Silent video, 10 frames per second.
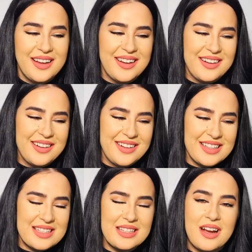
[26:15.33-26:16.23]
uh,
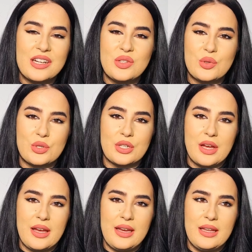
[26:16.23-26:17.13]
starts to
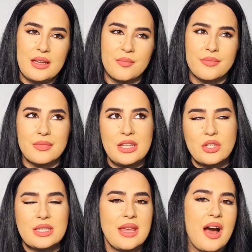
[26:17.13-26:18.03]
shine let's
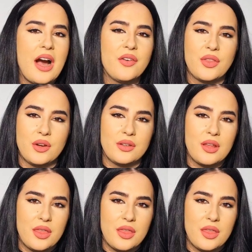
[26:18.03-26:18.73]
just say after